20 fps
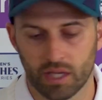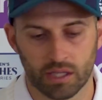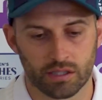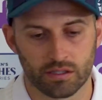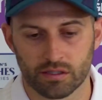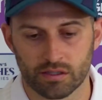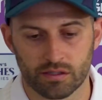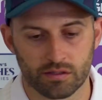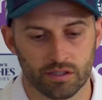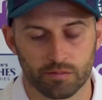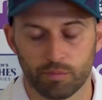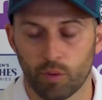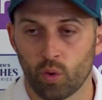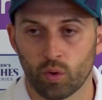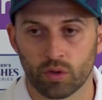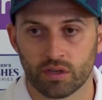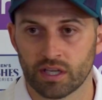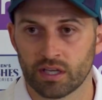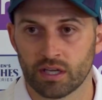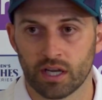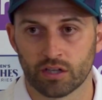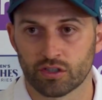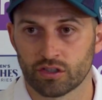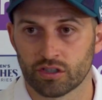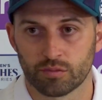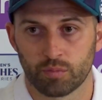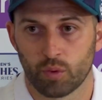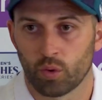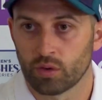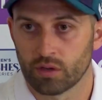That's sport,
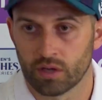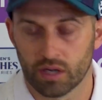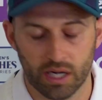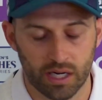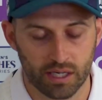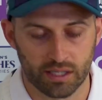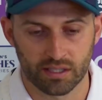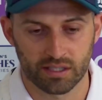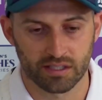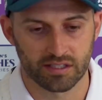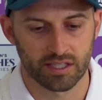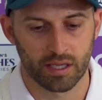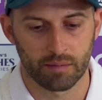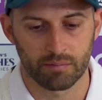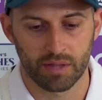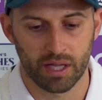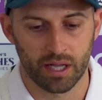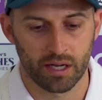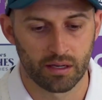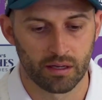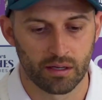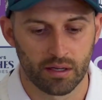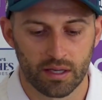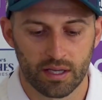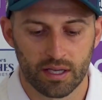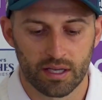international sport, and I can accept that.